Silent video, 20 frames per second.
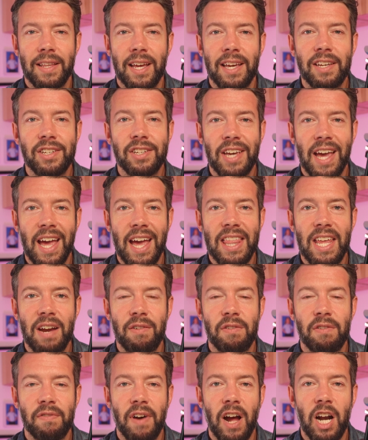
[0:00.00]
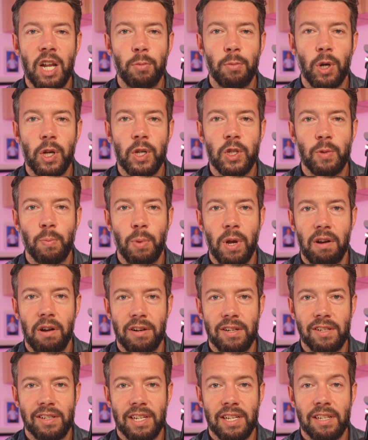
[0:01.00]
They share their invaluable
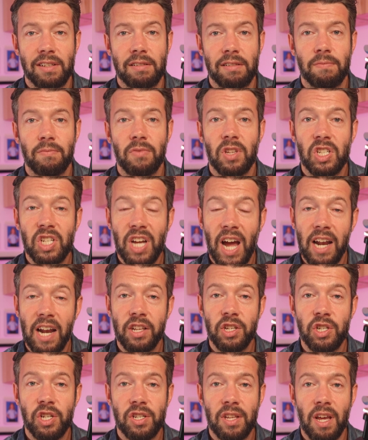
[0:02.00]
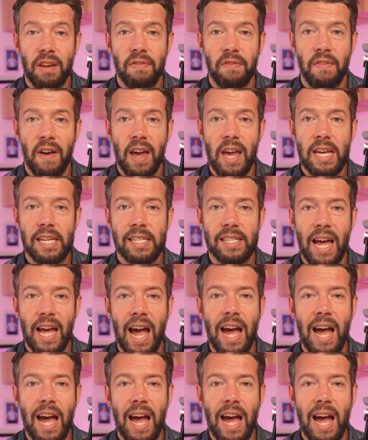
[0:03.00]
experiences, the challenges they faced,